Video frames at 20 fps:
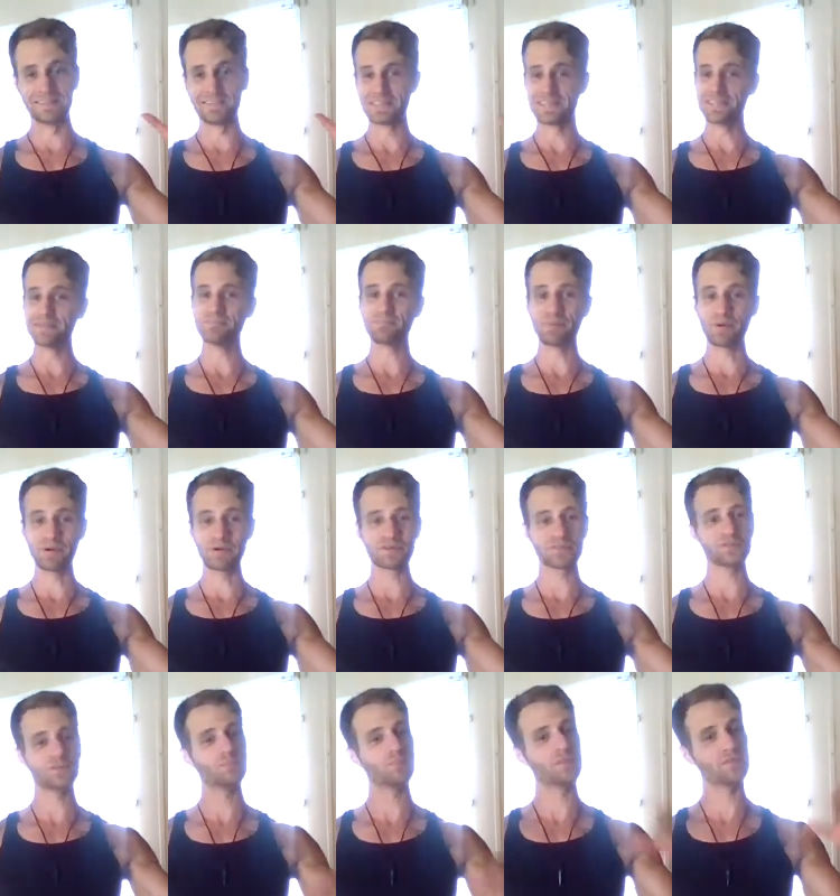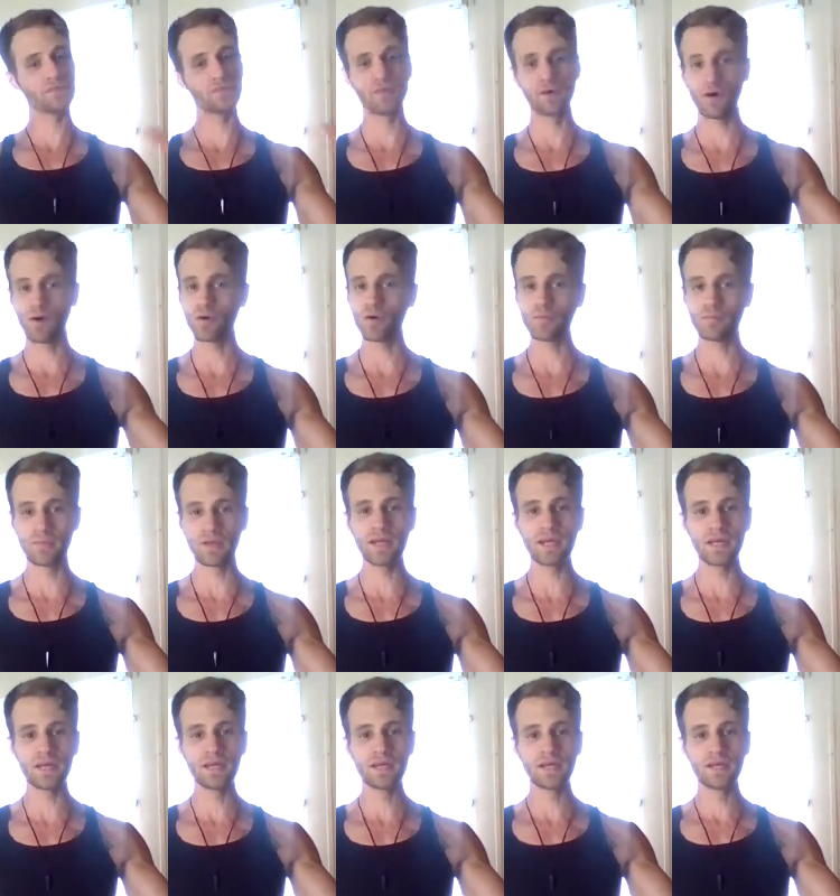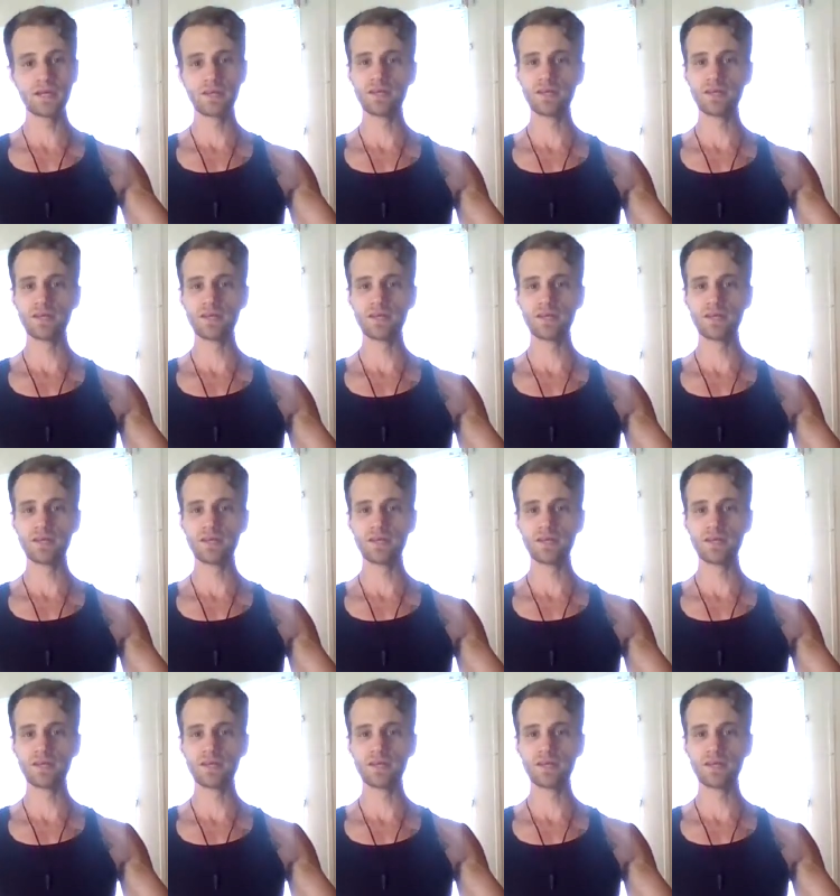to get personal, but the old me,